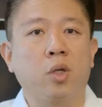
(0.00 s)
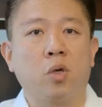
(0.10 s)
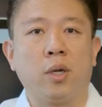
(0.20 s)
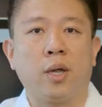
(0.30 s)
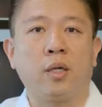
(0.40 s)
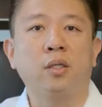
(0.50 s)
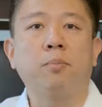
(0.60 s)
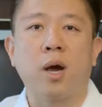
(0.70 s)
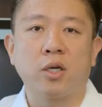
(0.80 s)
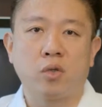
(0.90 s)
known as
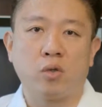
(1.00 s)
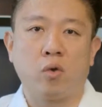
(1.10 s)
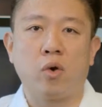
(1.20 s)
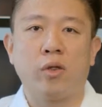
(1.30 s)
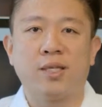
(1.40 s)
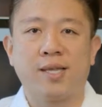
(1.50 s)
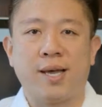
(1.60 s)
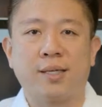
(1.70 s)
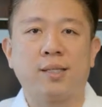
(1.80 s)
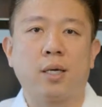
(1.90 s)
postural
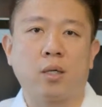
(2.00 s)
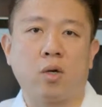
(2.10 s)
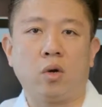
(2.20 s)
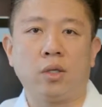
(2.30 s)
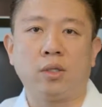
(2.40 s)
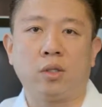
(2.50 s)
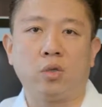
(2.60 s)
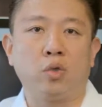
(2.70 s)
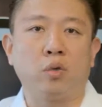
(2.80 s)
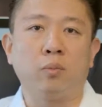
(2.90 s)
orthostatic tachycardia
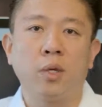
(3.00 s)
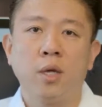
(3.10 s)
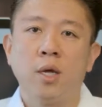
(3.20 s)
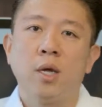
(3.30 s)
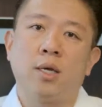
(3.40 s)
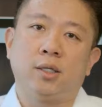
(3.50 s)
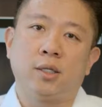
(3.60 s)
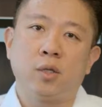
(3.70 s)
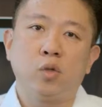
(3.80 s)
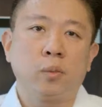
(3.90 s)
syndrome, is a
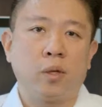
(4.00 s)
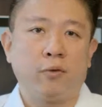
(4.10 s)
syndrome that